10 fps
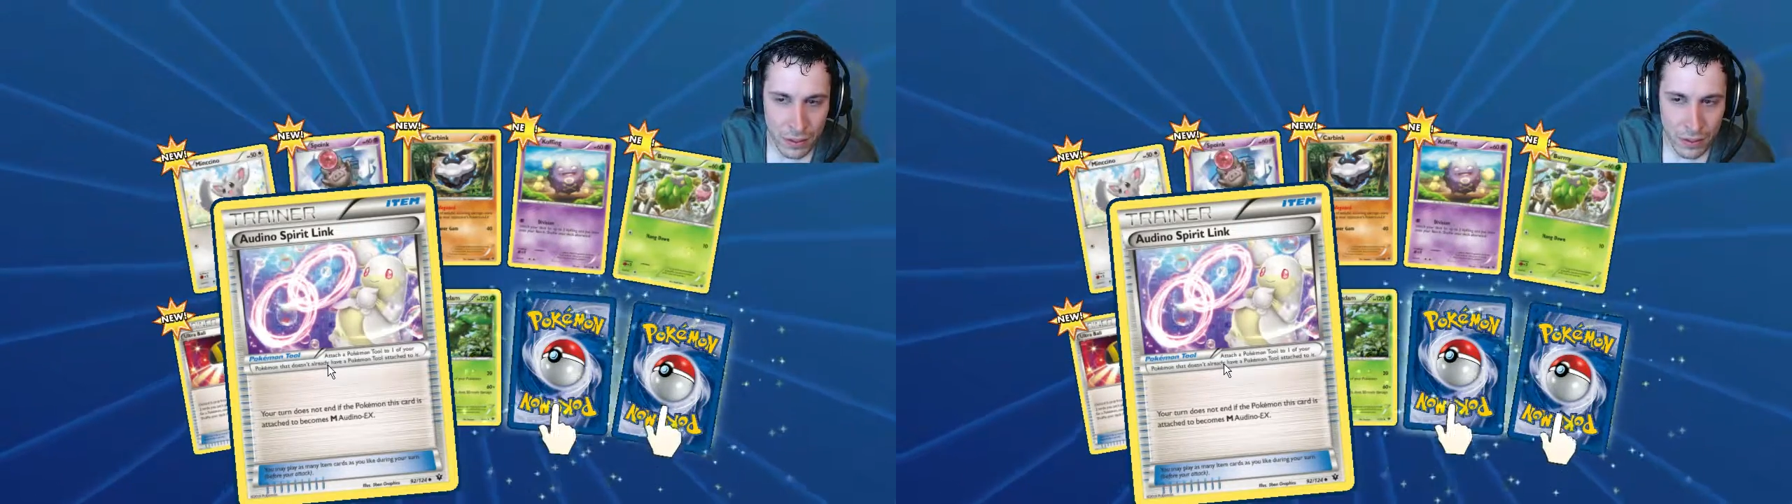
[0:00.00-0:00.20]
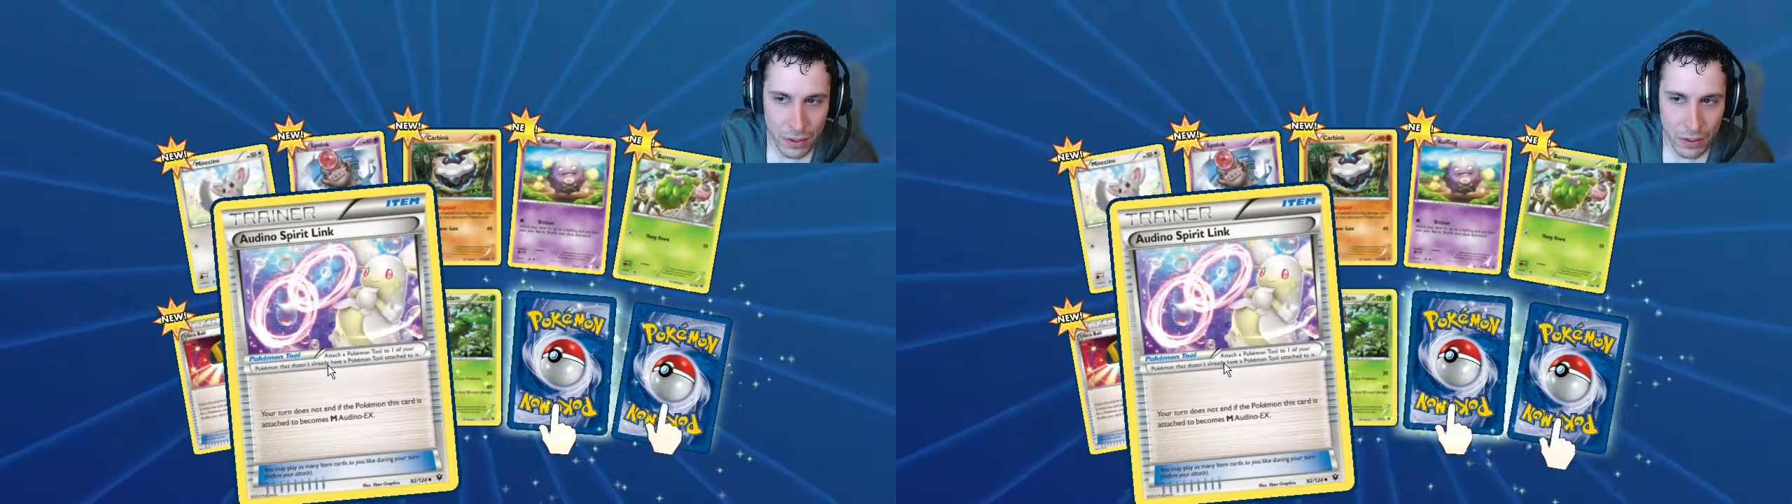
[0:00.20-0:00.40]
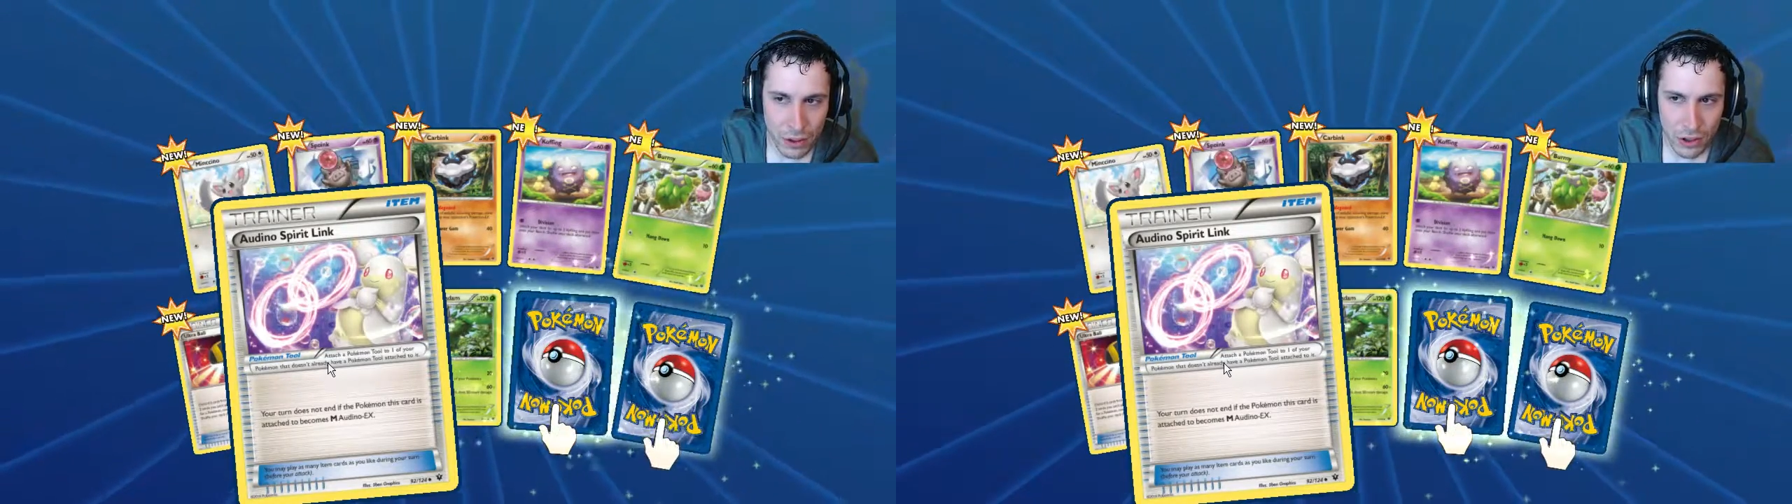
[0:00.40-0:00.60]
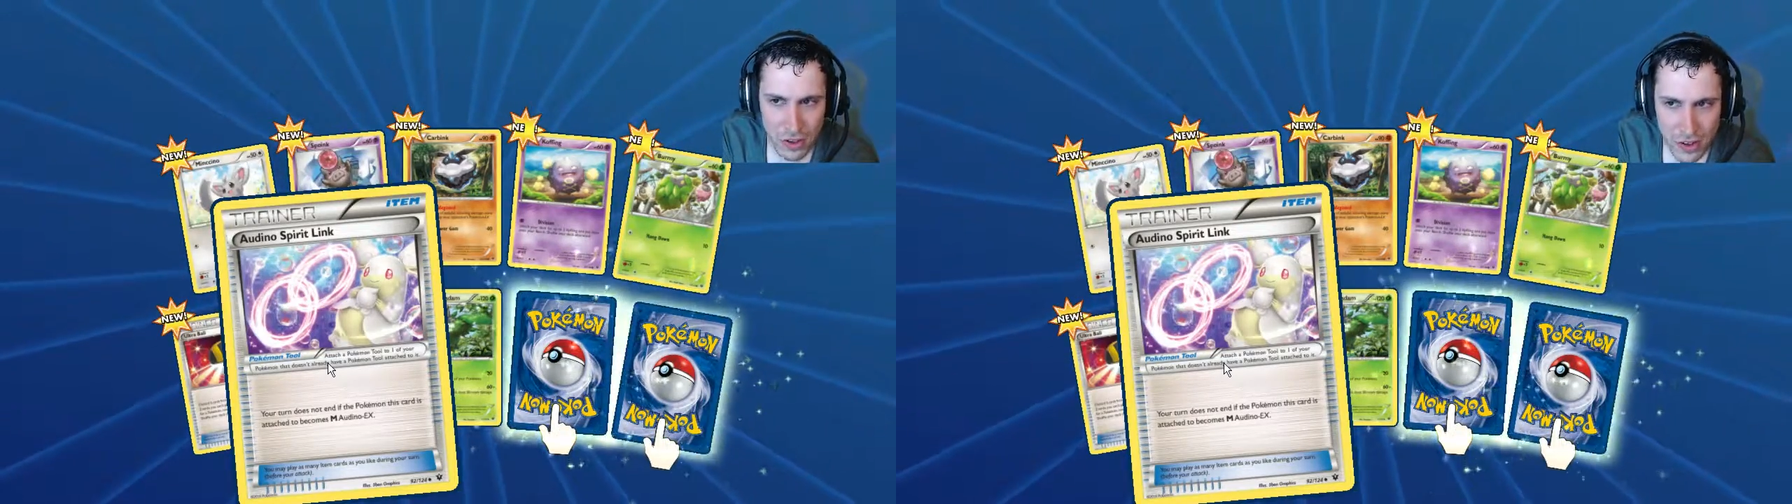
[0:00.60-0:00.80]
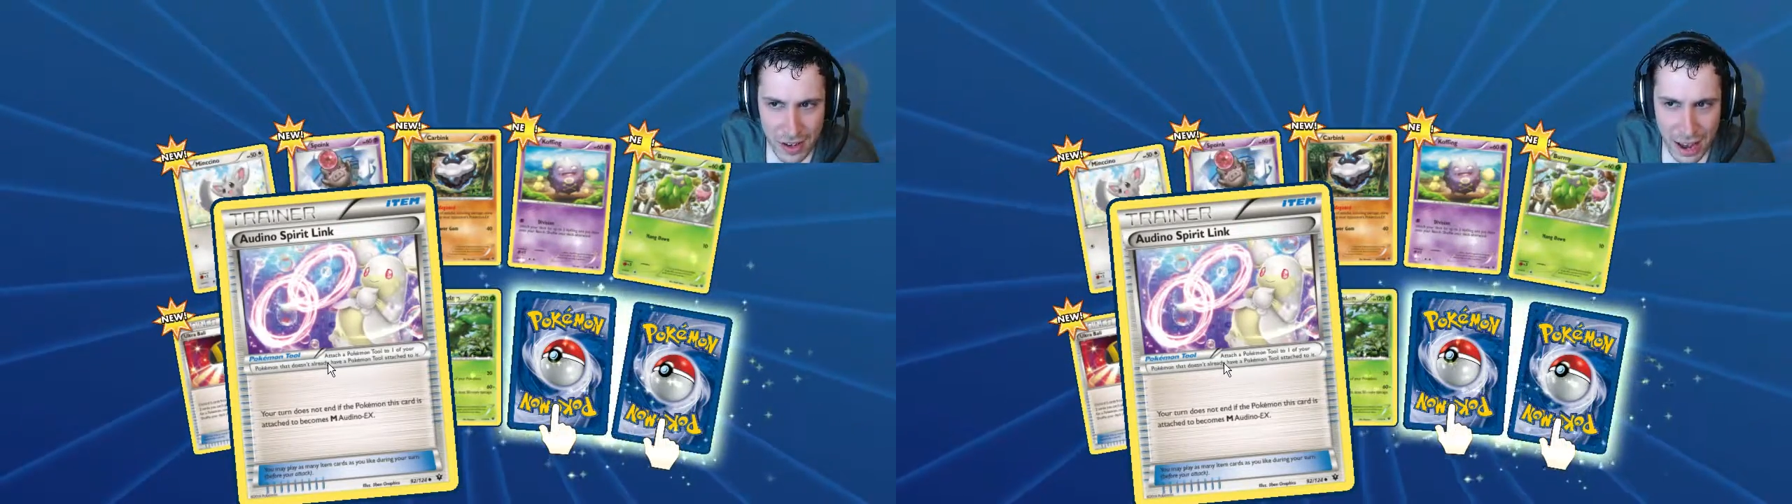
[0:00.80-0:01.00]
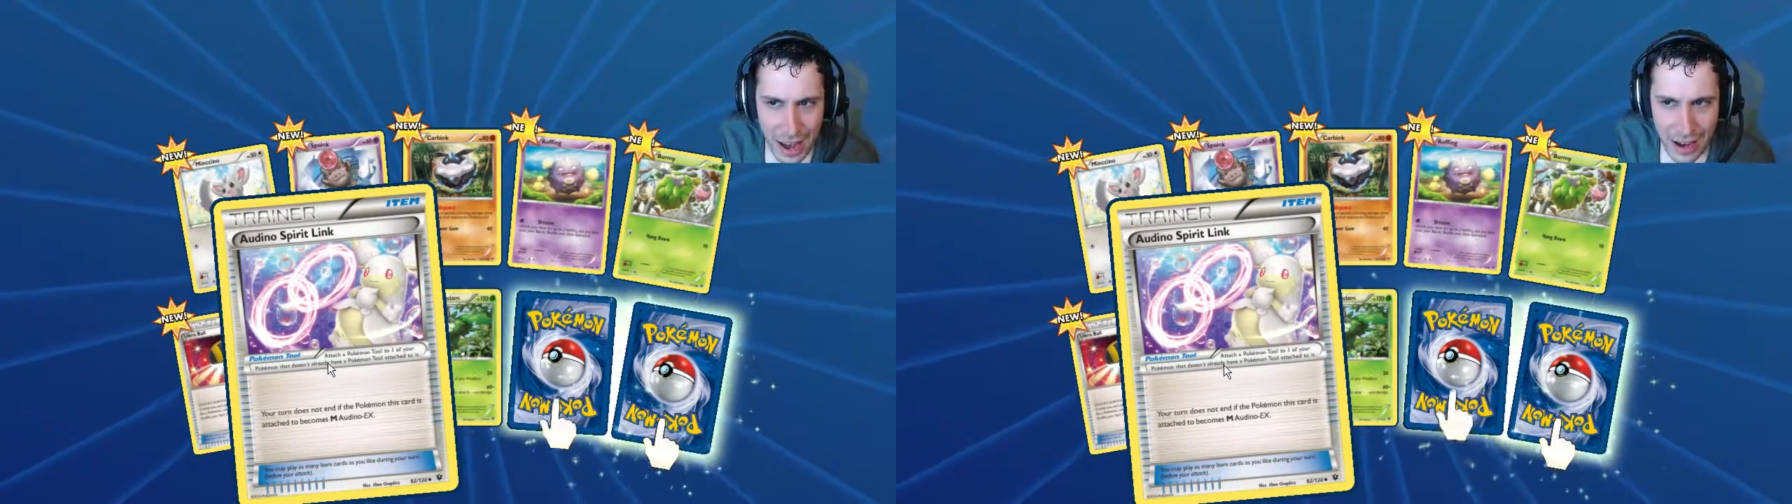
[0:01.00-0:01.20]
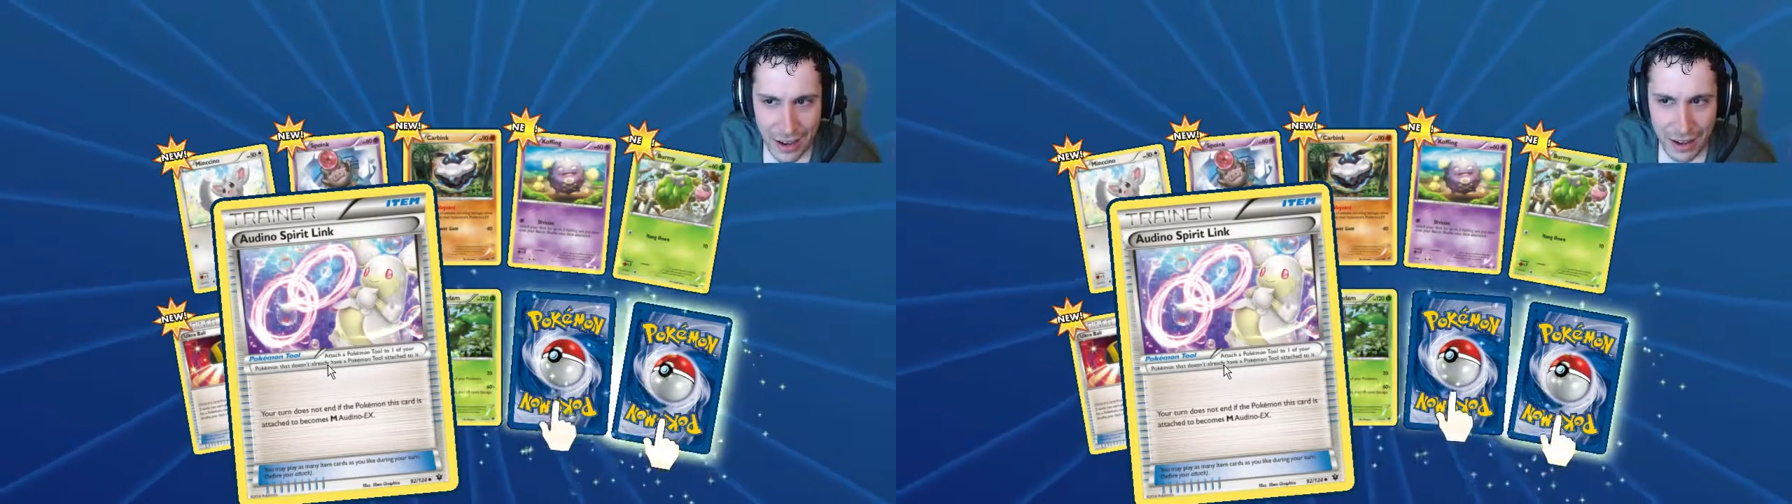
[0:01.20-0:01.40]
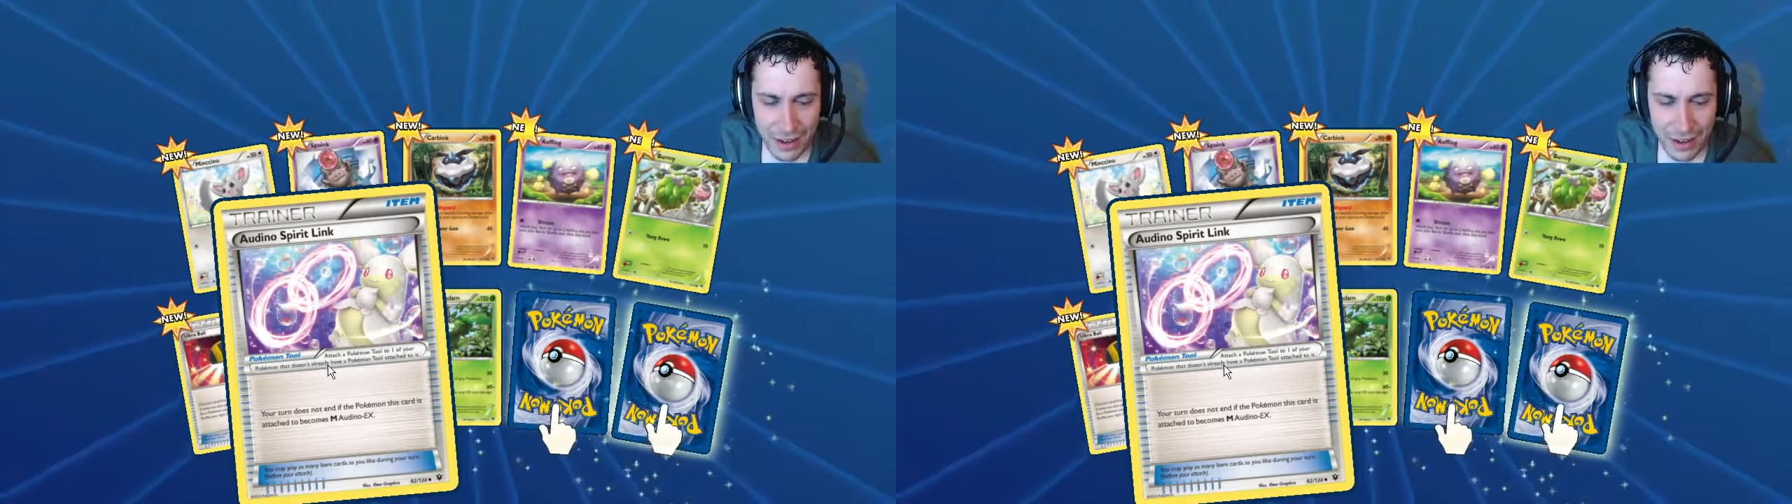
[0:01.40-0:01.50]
you can just attack.